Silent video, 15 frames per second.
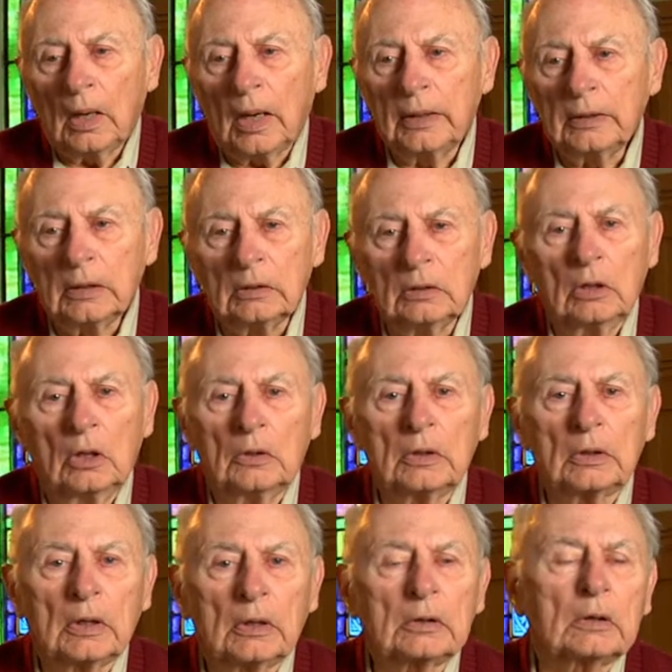didn't know
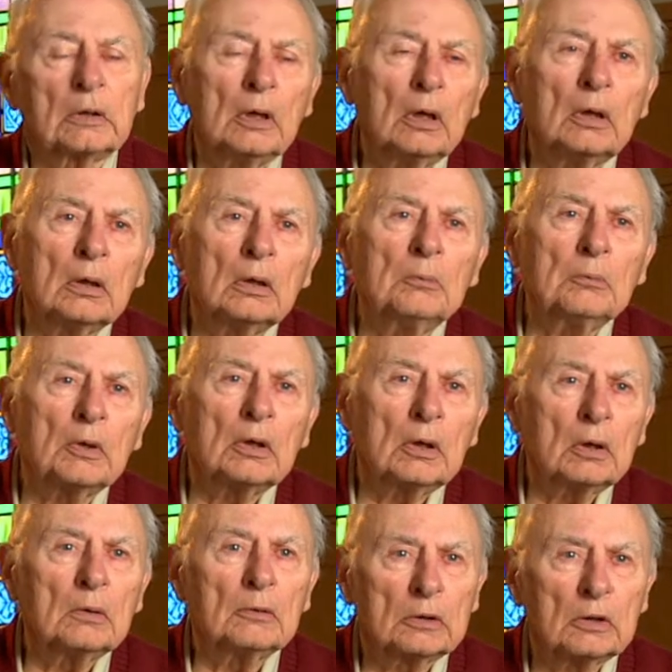it at the time, but
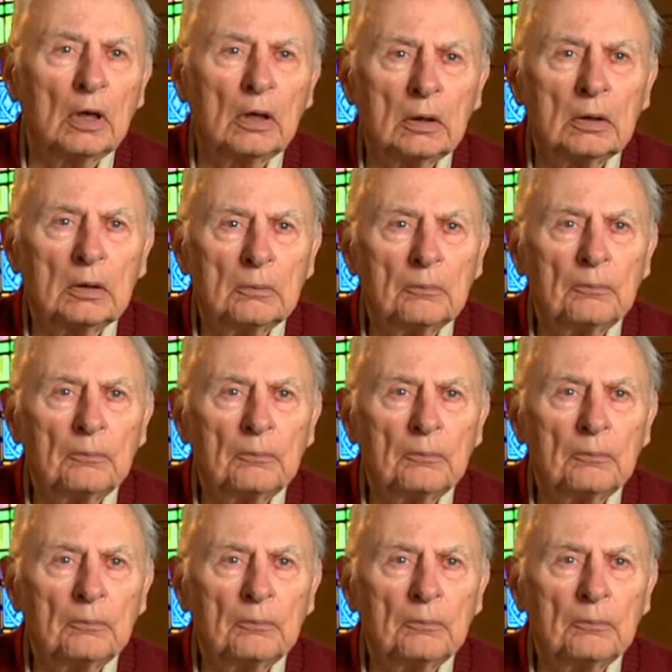he was gay.